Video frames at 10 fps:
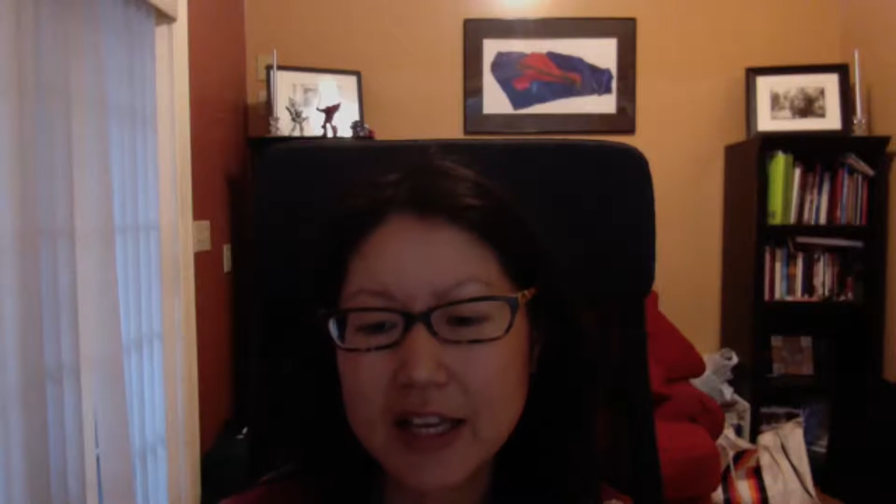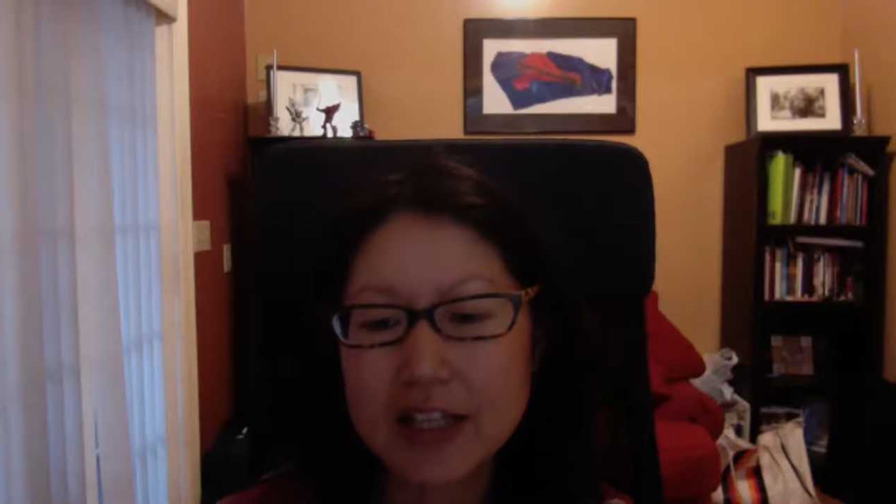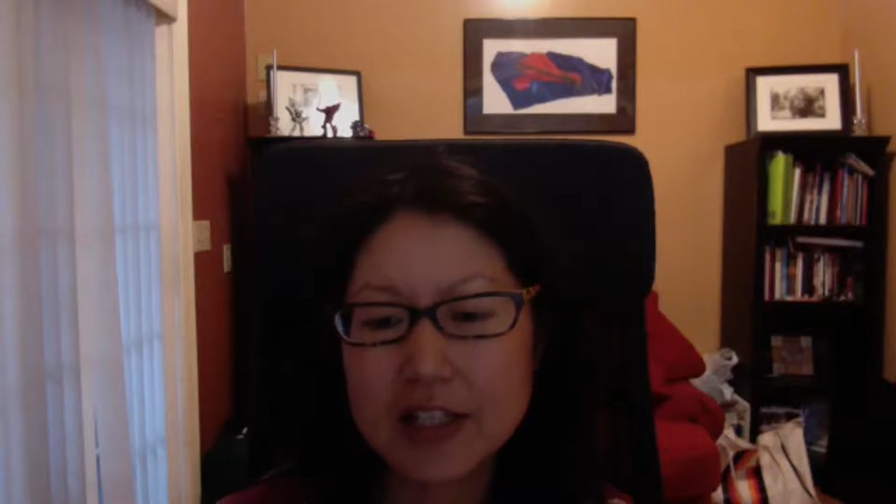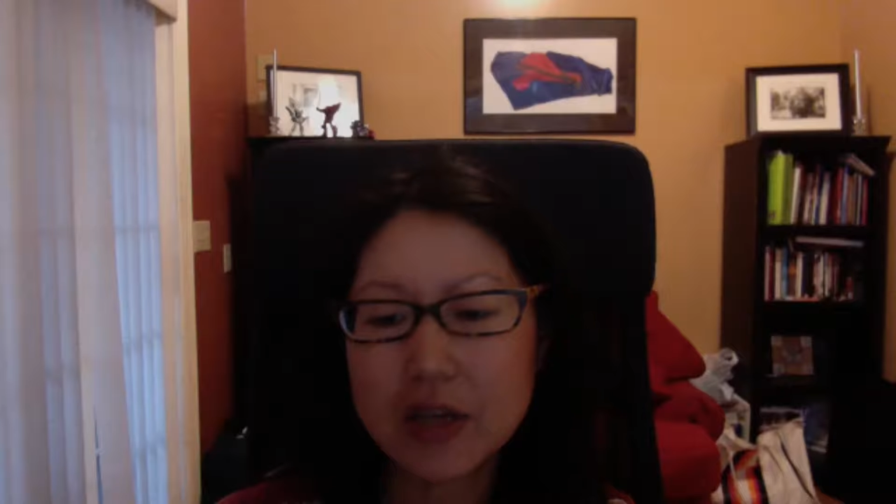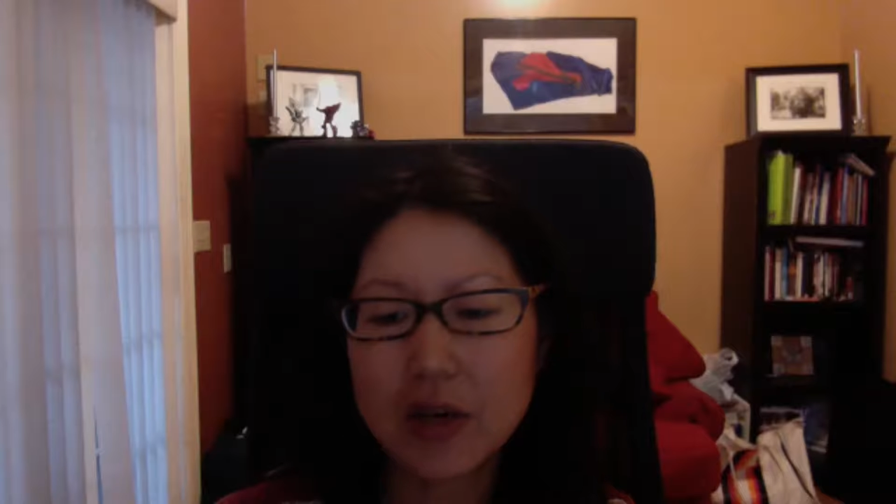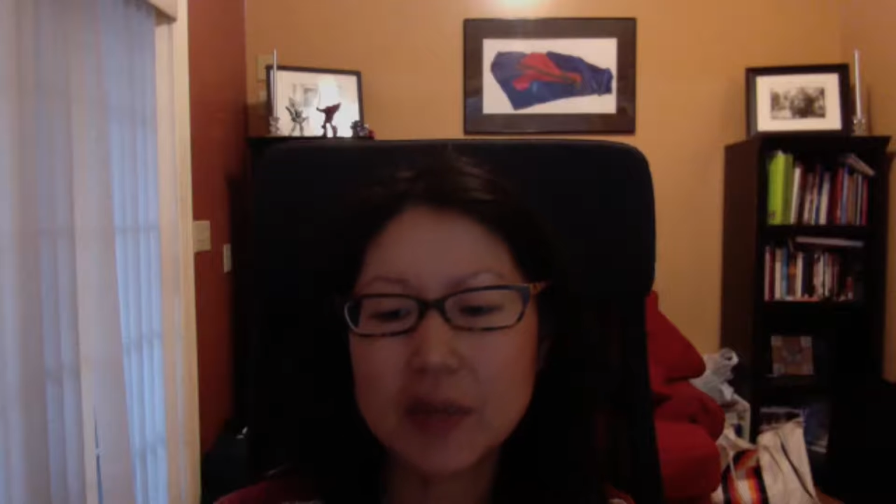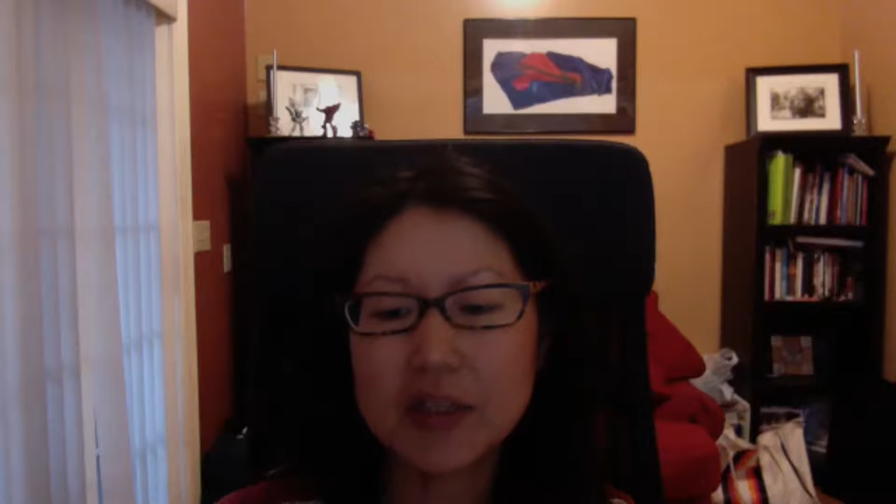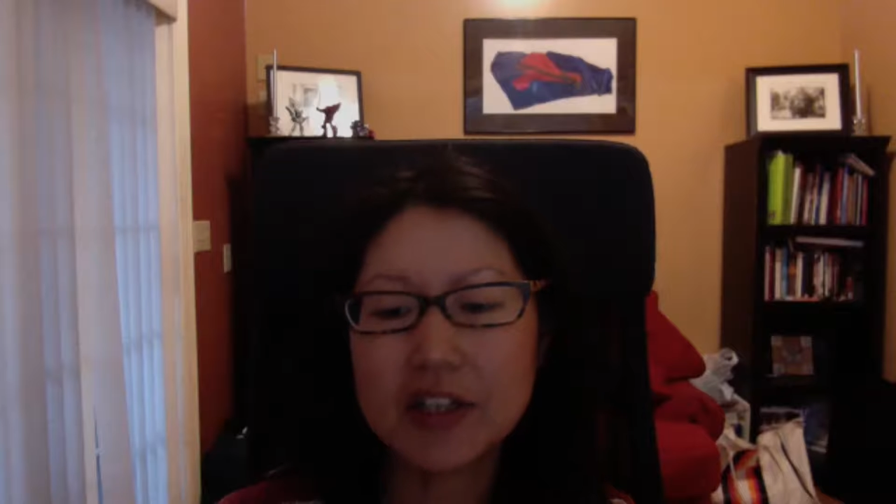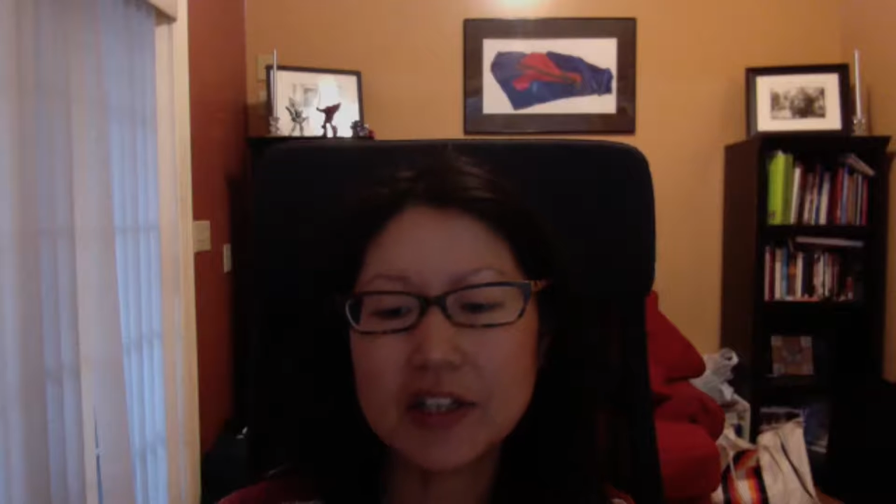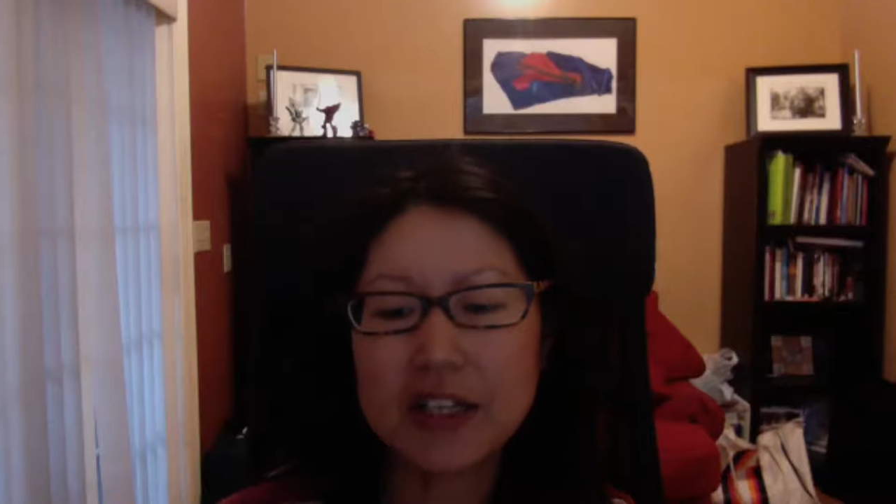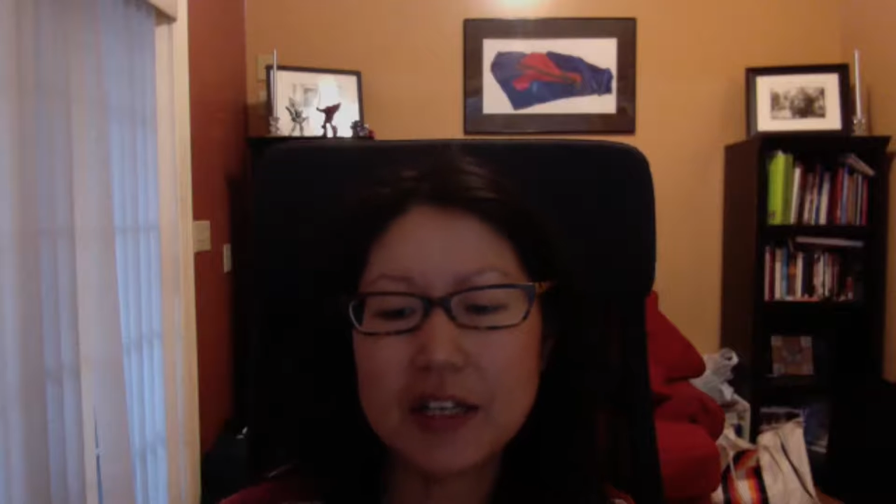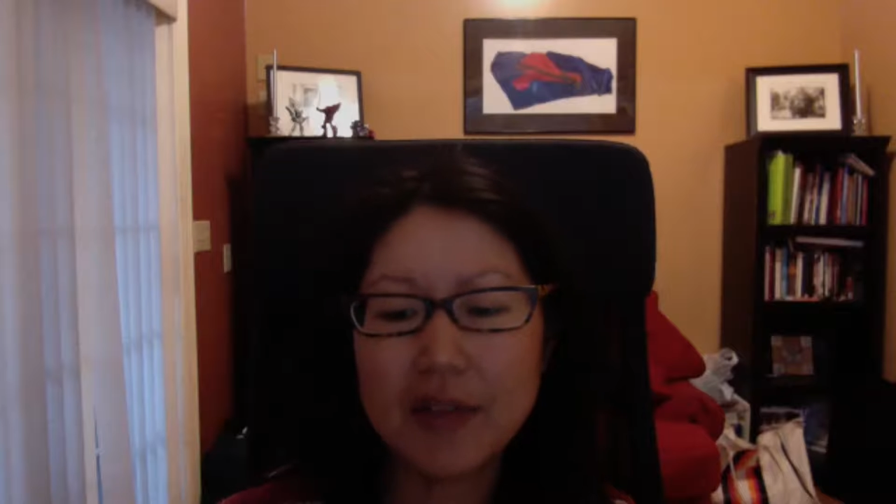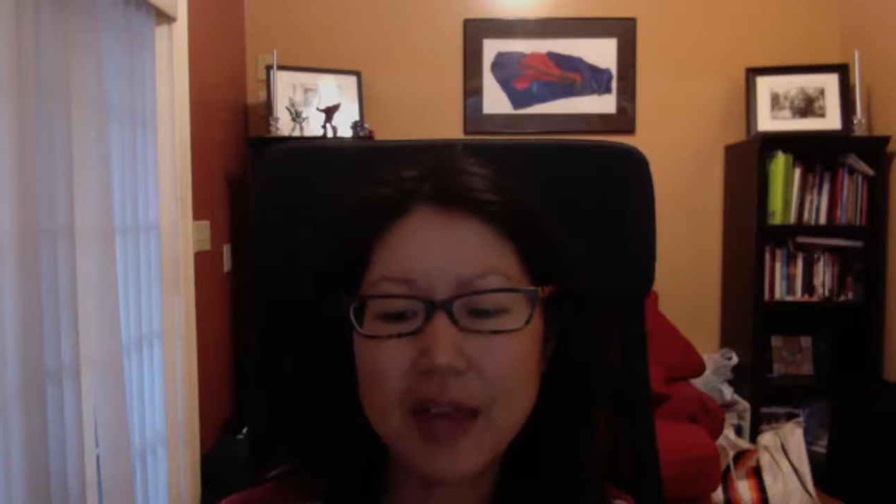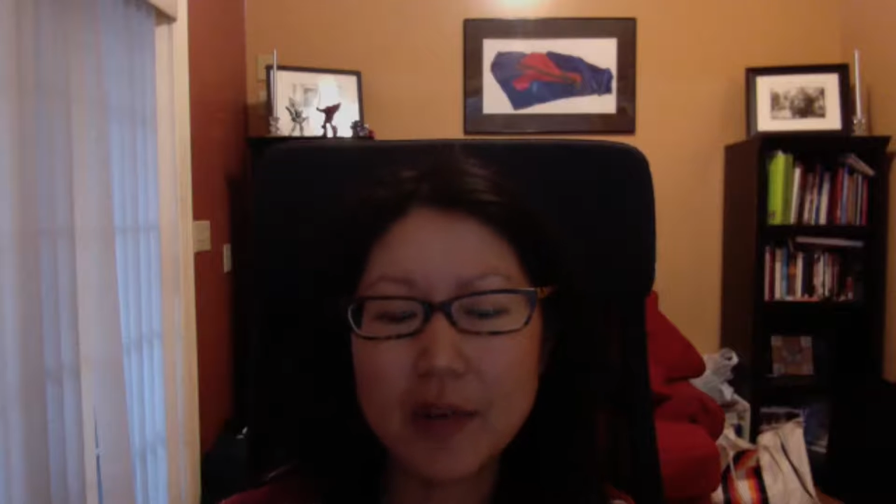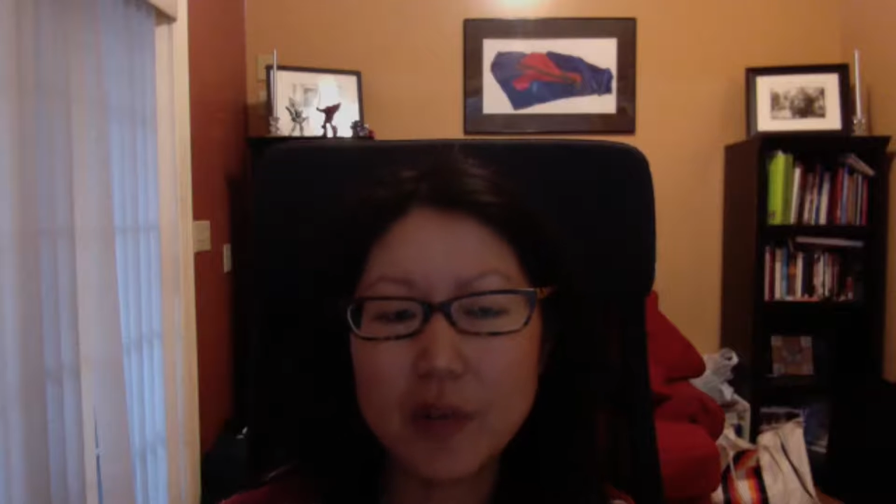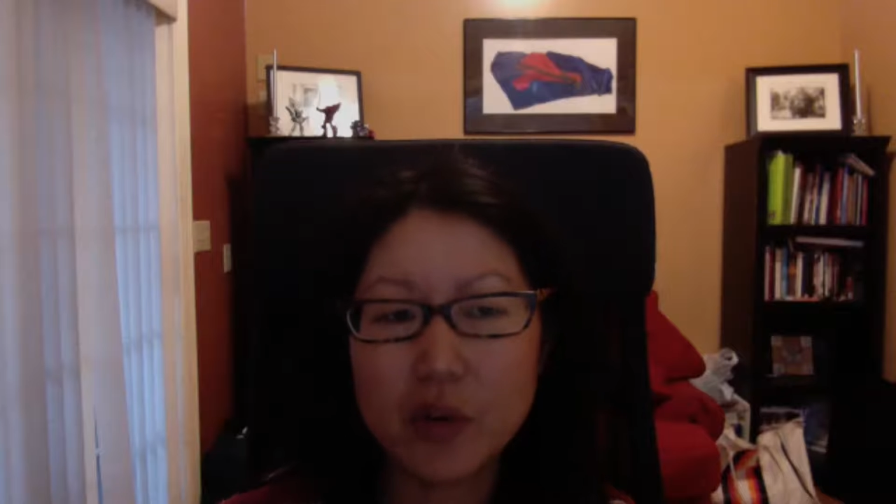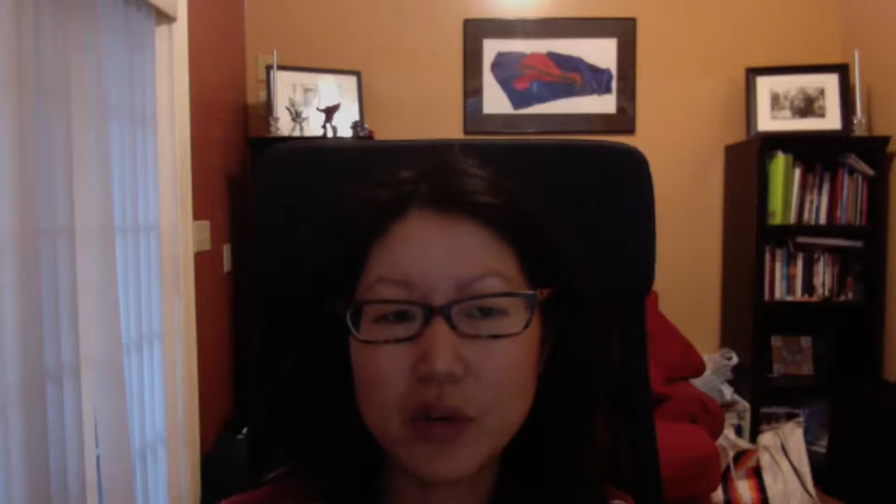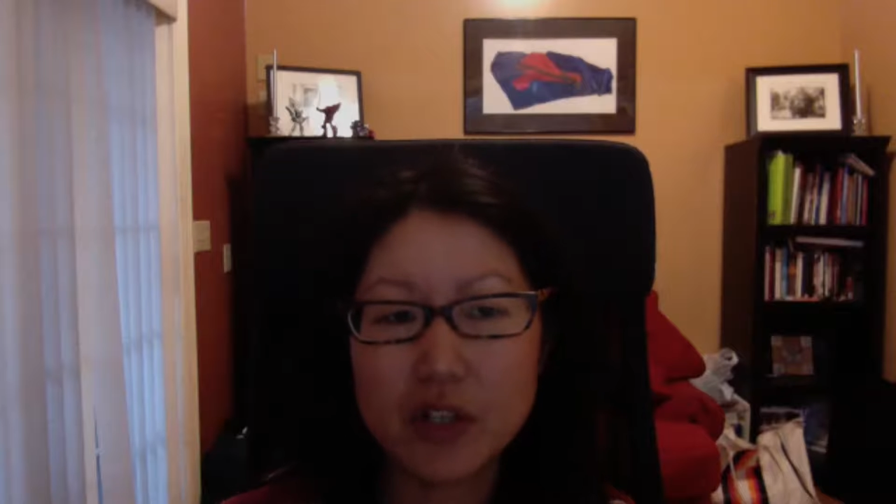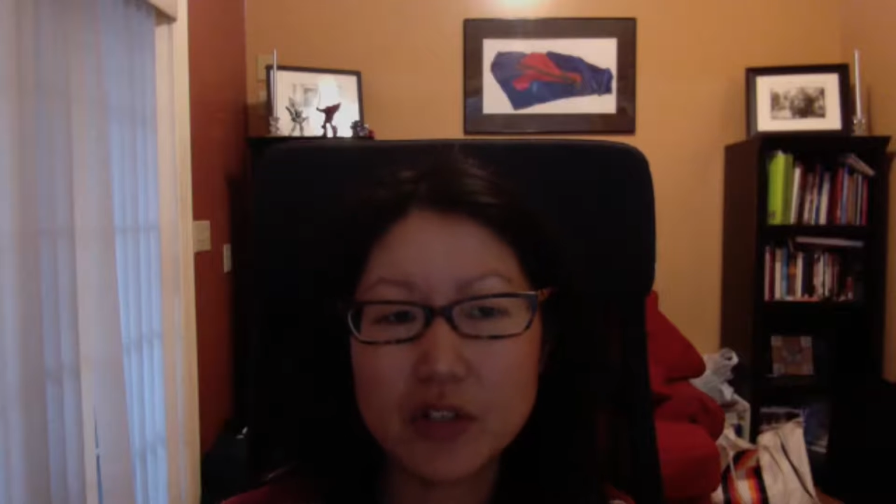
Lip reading: So I'm going to leave that more